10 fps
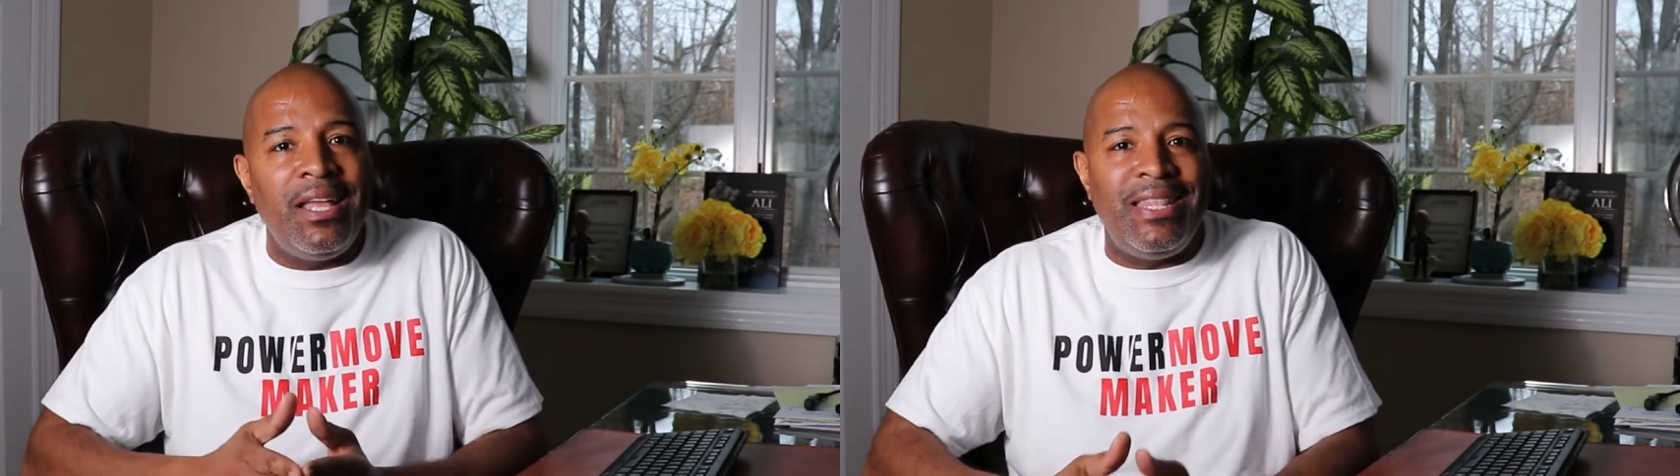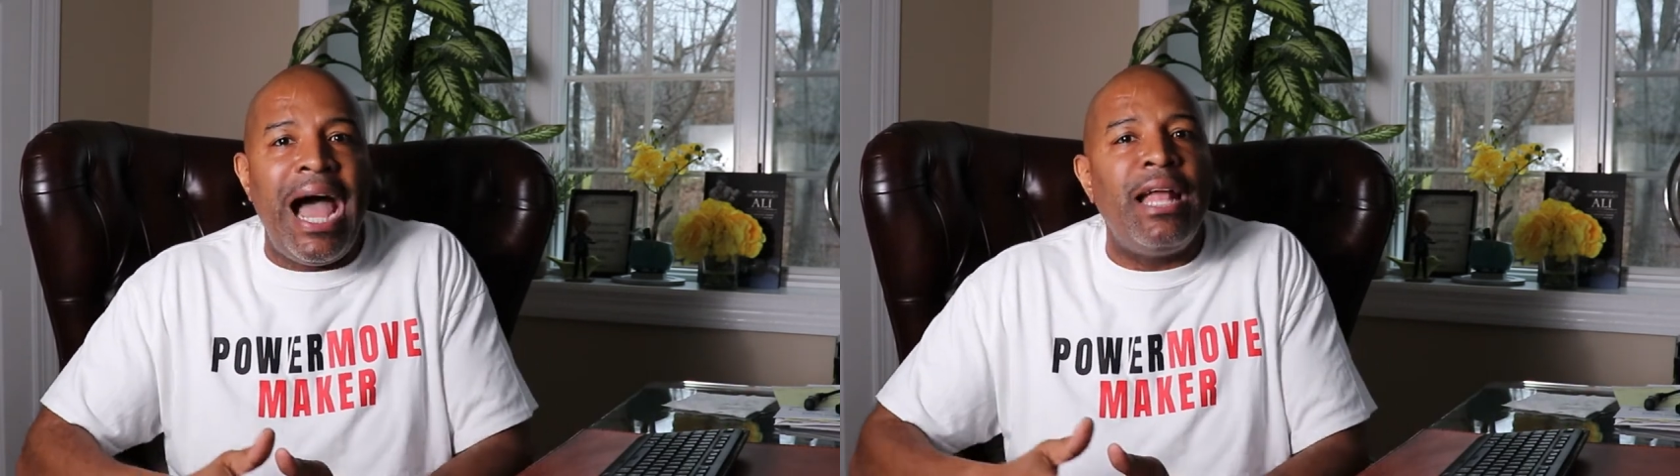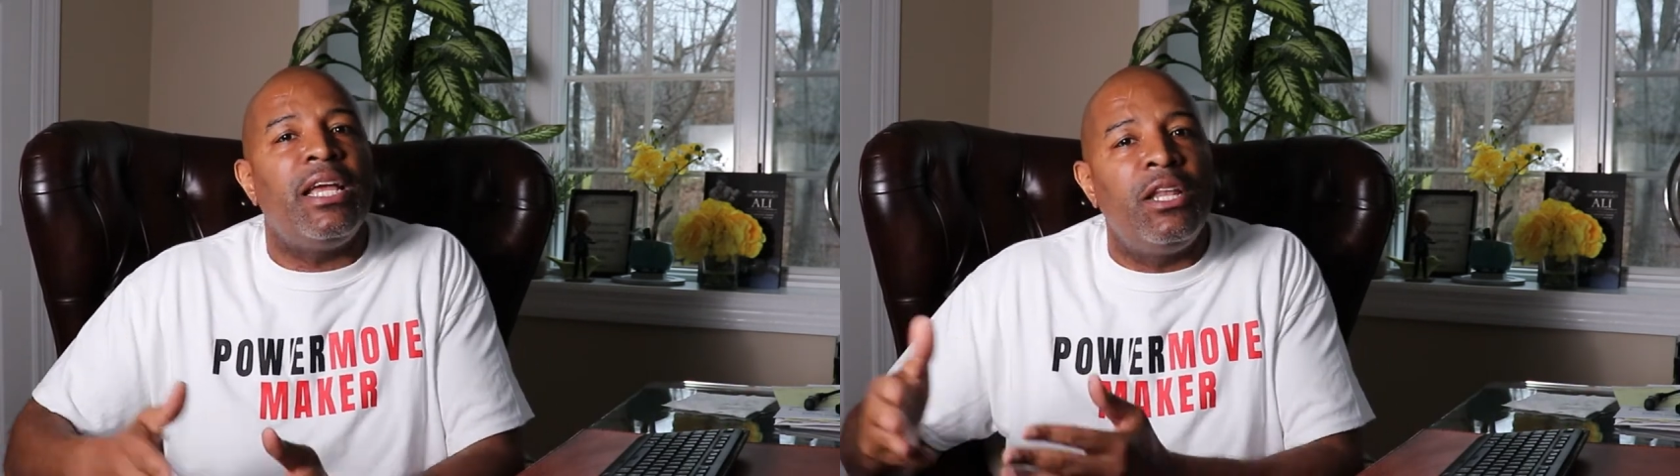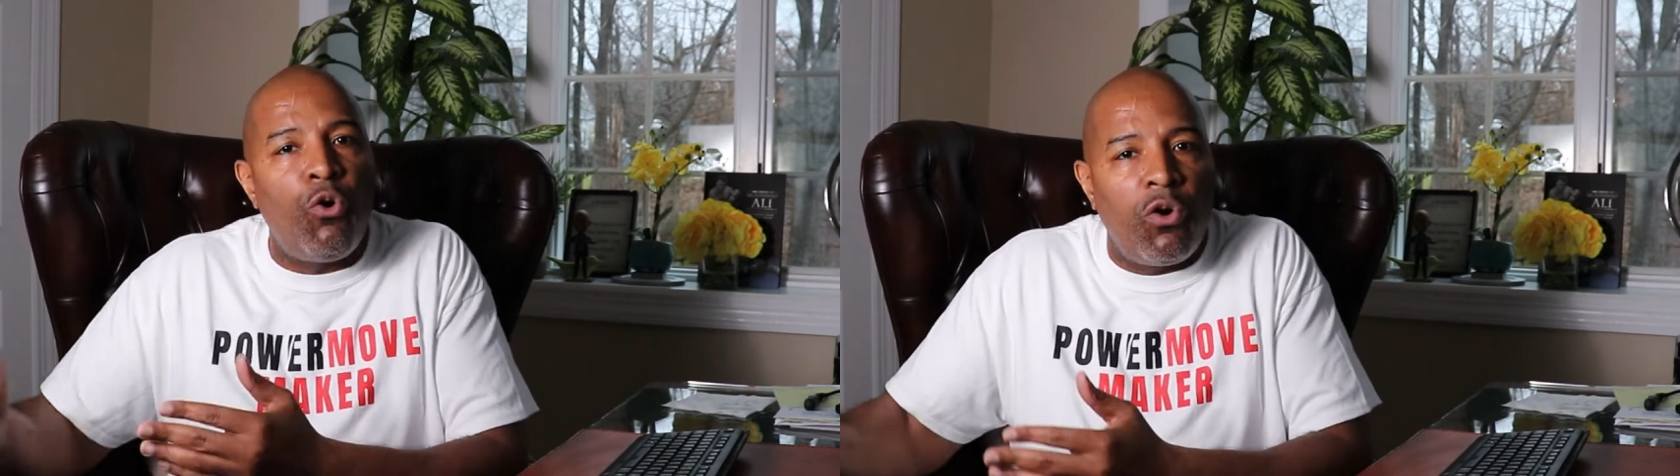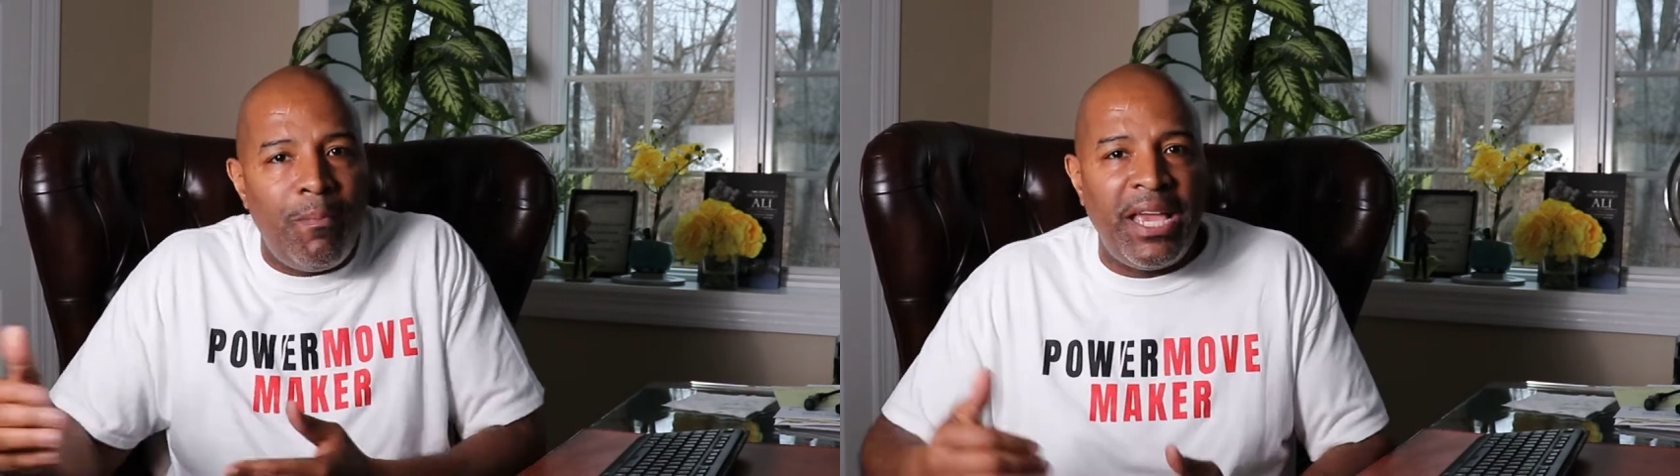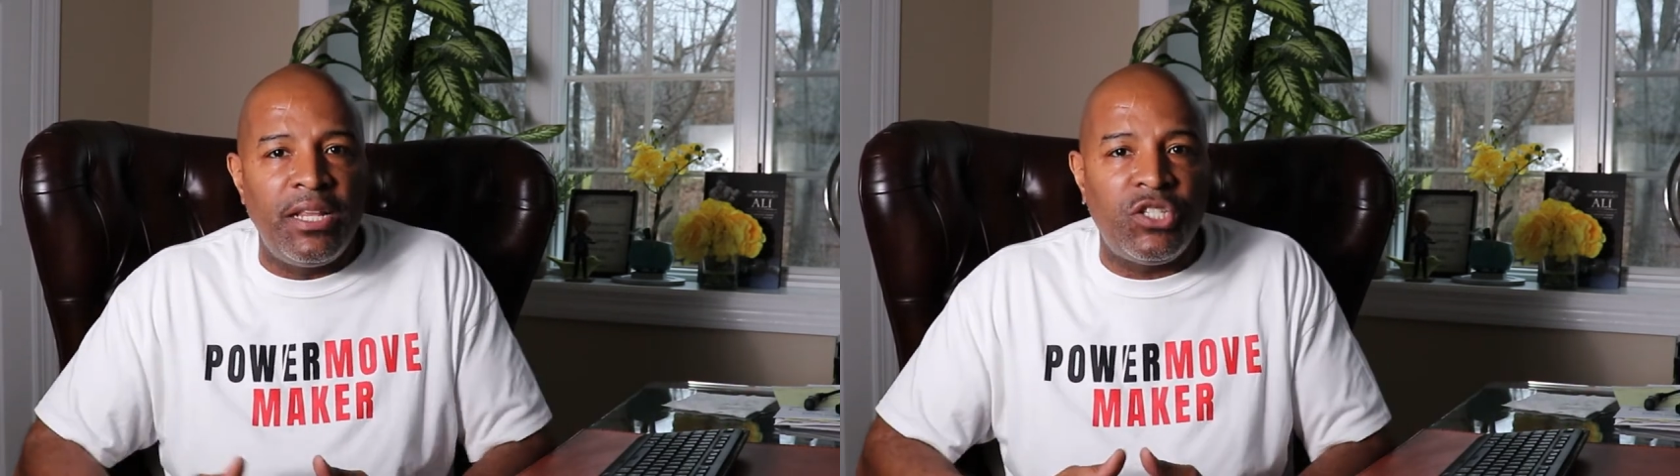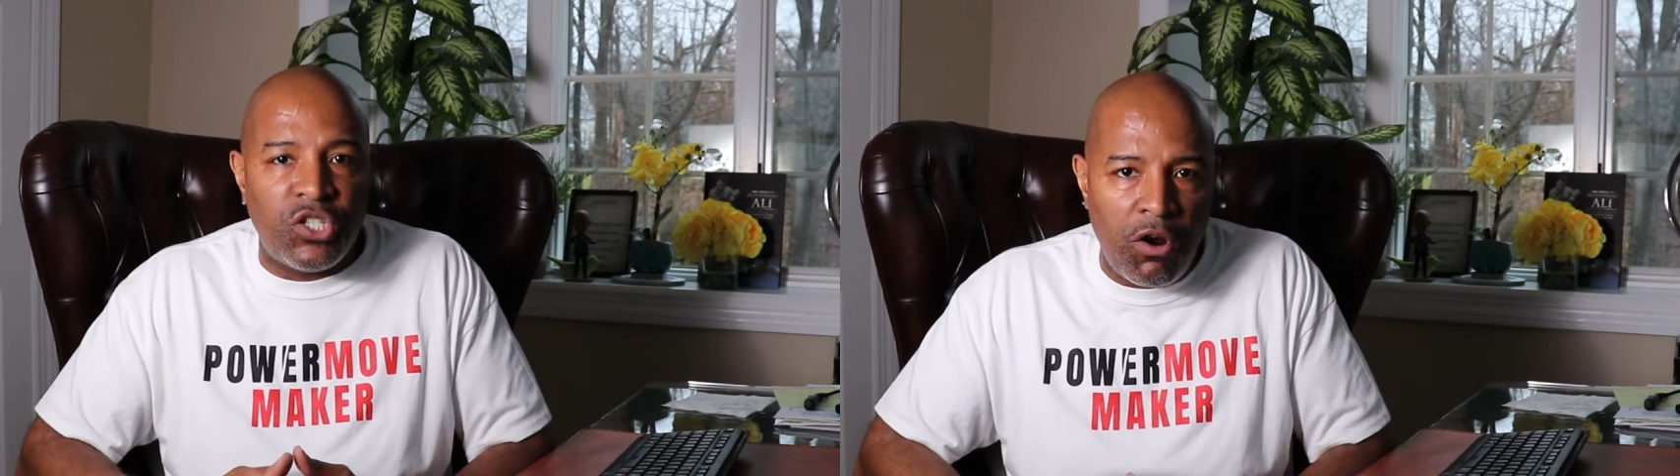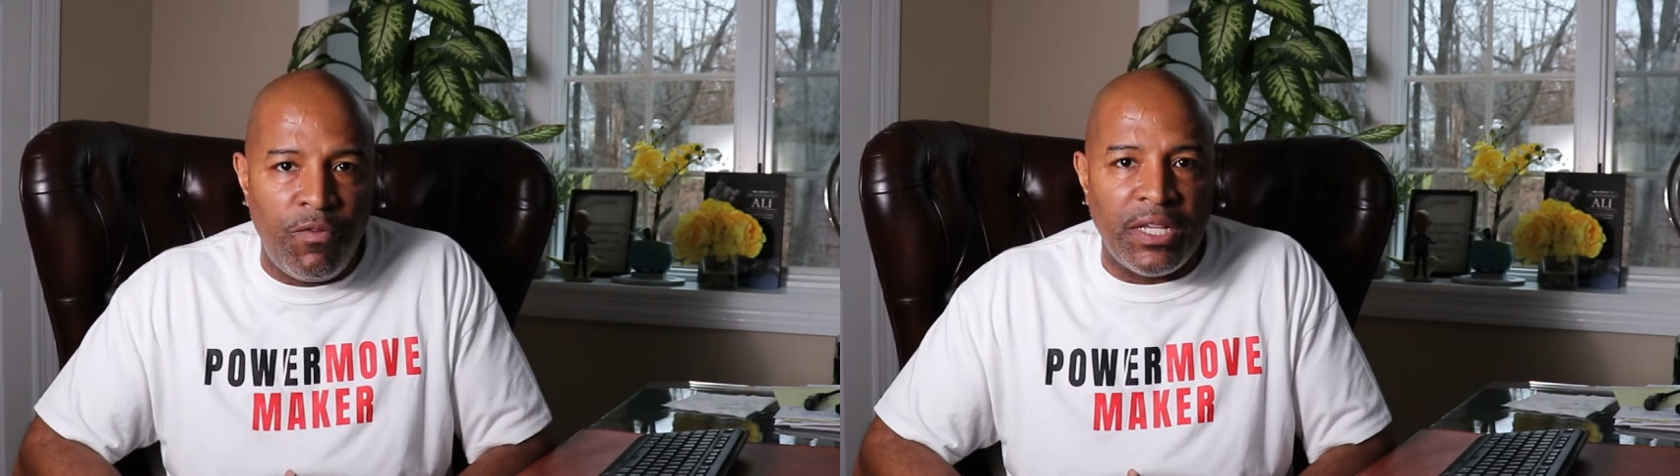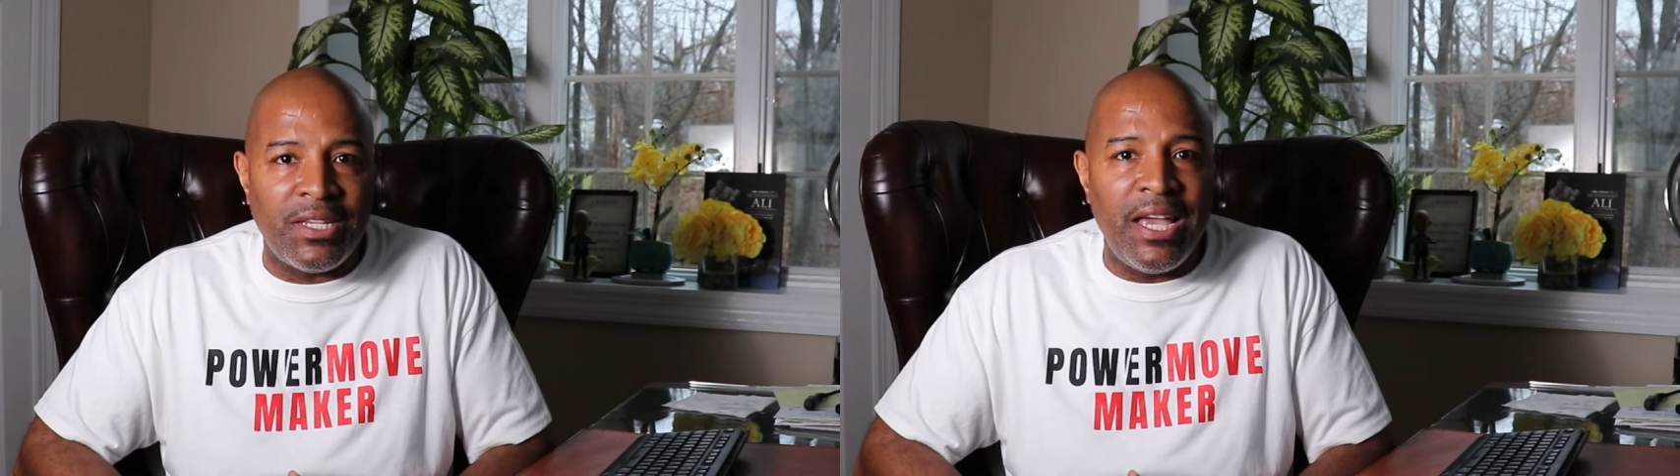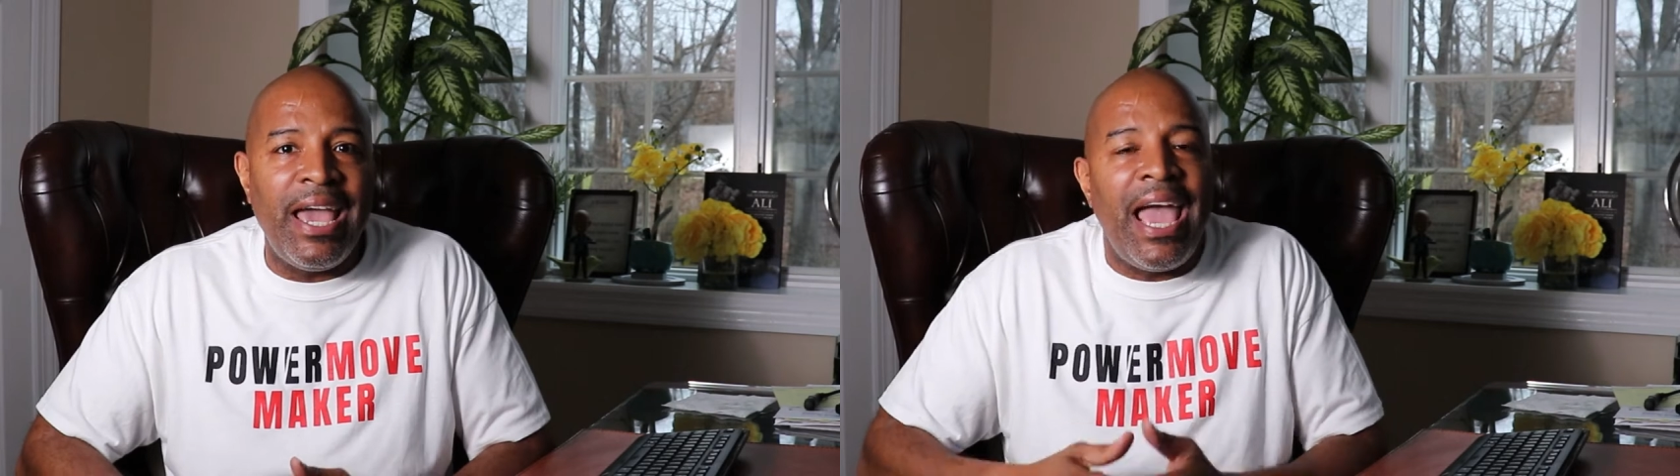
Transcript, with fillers: not an automated service.